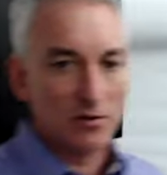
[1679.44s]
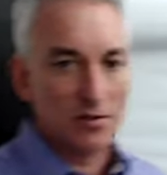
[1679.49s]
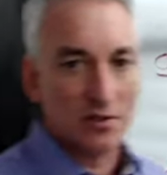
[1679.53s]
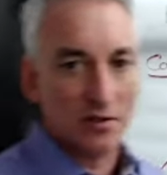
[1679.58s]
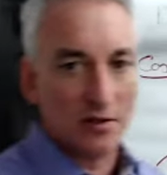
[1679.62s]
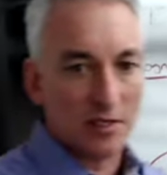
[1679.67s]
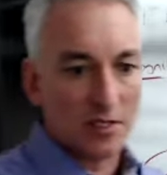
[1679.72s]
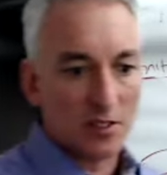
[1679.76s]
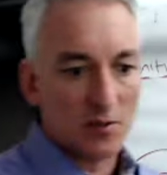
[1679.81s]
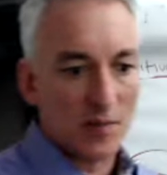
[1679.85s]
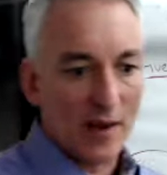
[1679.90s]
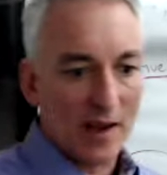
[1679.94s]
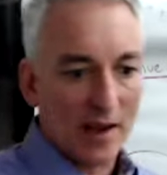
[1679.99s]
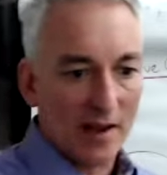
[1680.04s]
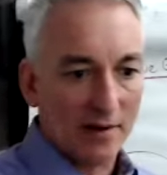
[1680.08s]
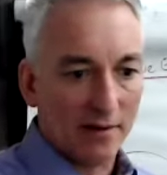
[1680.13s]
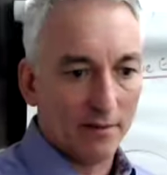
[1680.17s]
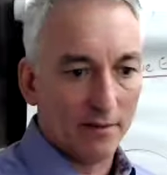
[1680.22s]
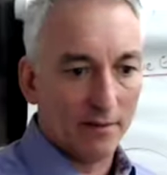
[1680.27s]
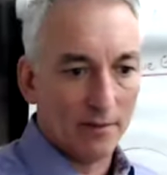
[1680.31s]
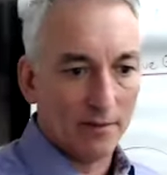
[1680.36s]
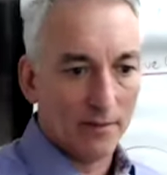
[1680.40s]
to expand
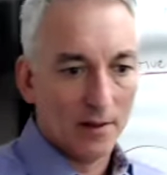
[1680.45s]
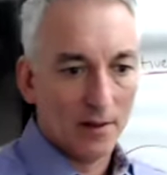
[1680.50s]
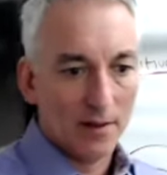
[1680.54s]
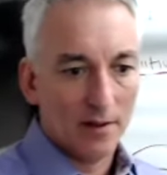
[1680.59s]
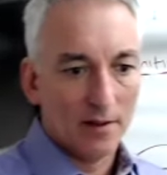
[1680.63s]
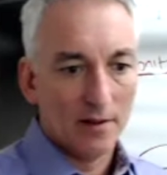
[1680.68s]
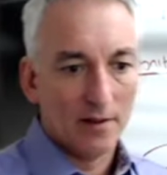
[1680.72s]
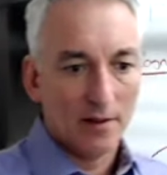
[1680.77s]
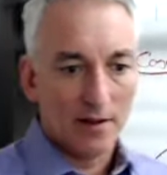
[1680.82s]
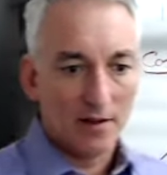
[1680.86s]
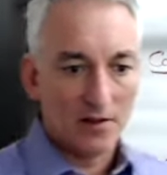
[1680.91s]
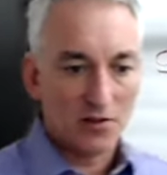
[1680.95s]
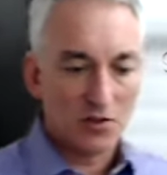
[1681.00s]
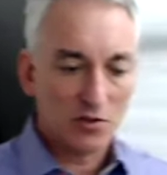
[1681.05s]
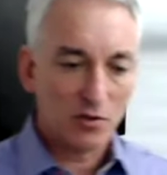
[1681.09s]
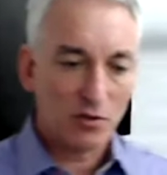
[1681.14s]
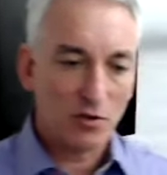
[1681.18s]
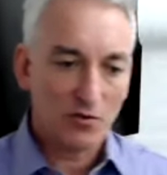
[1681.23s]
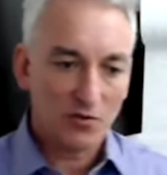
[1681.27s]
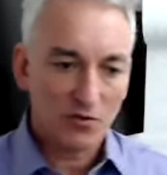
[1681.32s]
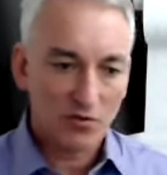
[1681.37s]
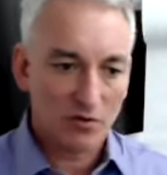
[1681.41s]
as you
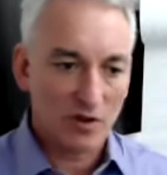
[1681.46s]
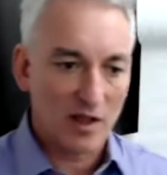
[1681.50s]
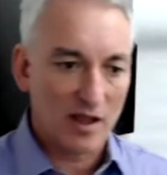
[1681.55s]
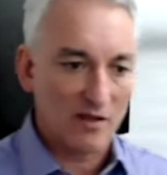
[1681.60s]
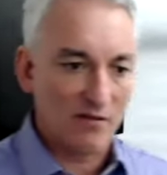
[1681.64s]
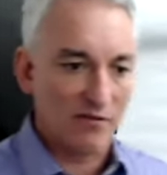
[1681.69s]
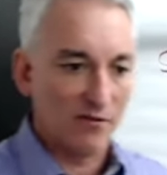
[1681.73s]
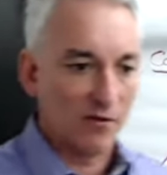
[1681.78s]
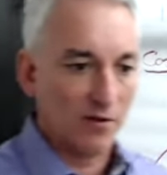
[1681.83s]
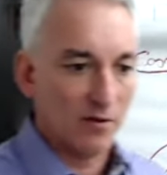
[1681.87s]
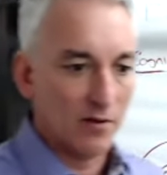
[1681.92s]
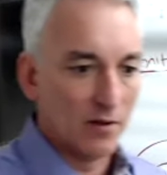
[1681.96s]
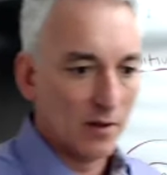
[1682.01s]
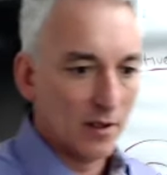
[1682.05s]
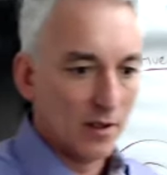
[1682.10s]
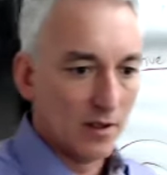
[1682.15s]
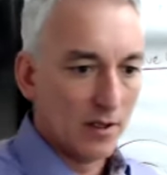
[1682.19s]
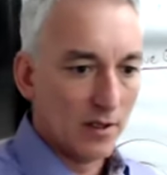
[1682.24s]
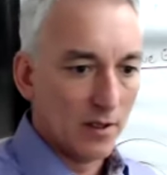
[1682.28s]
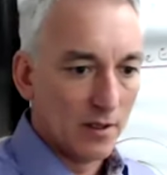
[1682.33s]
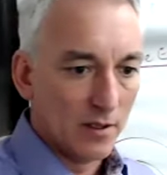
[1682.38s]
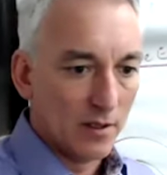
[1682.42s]
go through life.
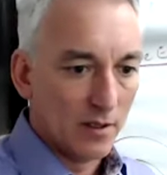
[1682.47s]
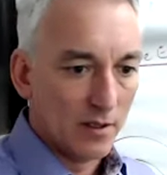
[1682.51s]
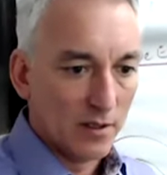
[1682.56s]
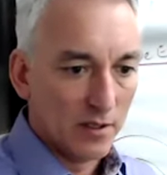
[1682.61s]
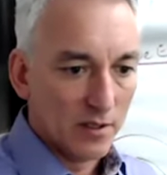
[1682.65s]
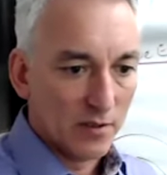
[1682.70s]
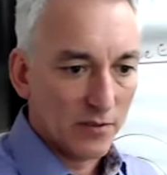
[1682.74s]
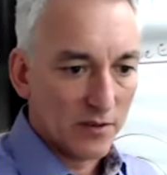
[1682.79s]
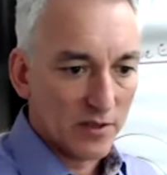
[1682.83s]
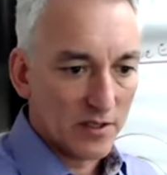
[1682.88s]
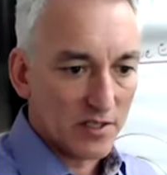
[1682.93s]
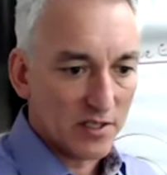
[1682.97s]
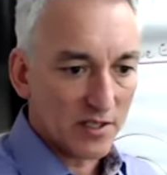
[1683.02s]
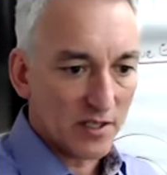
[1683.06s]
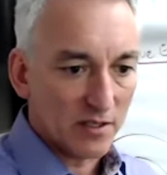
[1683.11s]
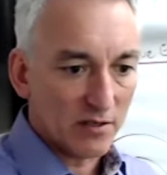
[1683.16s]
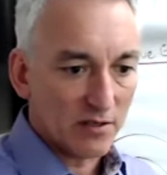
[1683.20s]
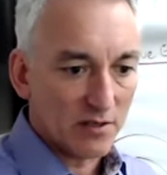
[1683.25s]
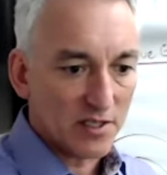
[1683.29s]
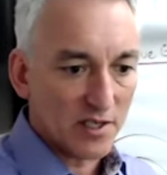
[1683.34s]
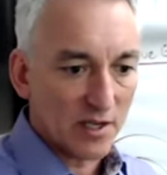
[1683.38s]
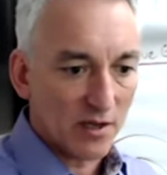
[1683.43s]
The skill
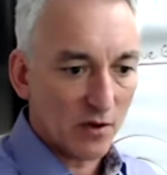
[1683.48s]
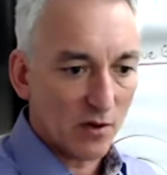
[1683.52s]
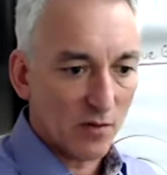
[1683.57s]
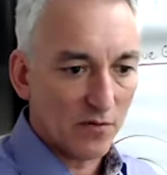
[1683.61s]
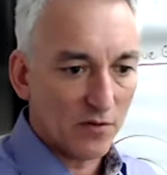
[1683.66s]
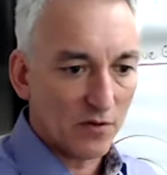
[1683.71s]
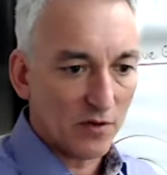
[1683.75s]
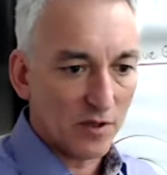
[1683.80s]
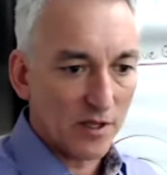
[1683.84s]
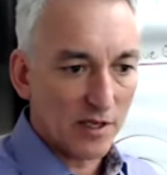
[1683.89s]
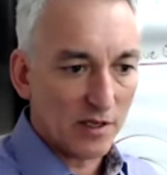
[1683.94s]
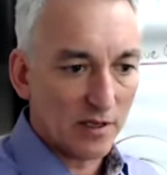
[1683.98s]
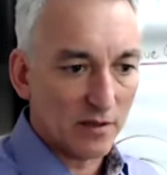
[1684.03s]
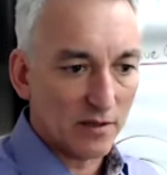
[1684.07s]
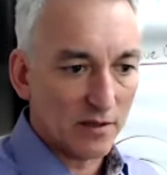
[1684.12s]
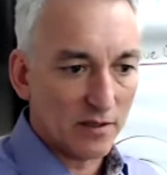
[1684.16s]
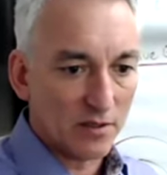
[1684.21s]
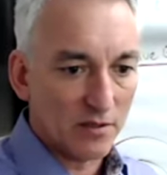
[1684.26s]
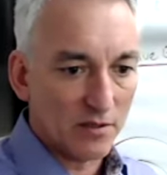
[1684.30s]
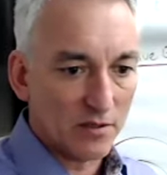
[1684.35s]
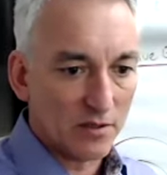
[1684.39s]
set hopefully continues